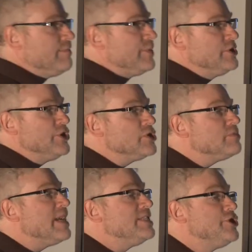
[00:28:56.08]

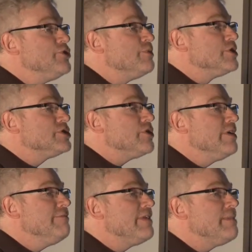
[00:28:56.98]
produced by tumors
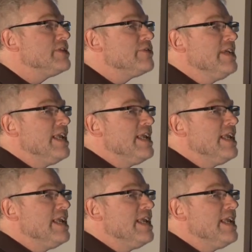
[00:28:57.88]
or inflammatory